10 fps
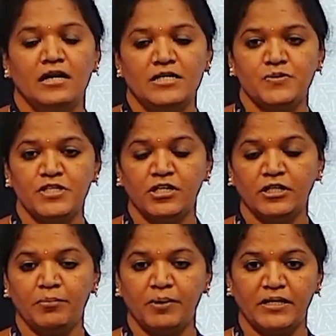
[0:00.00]
switch on
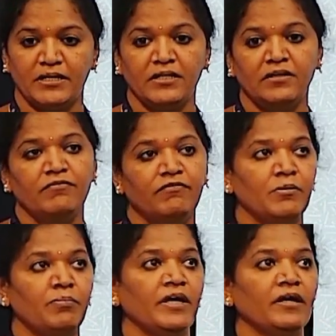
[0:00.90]
the button will
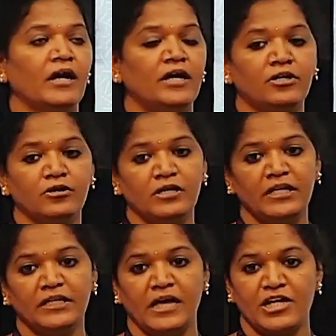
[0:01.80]
be
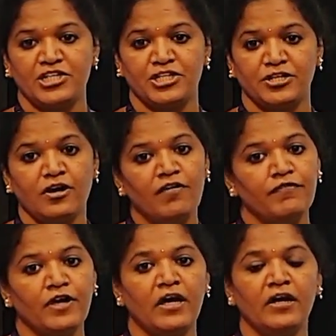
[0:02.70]
controlling the action of
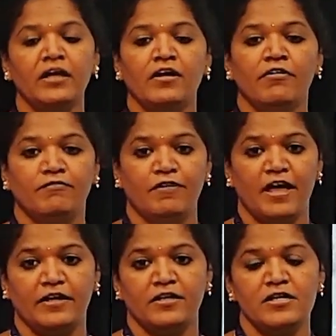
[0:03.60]
your fan.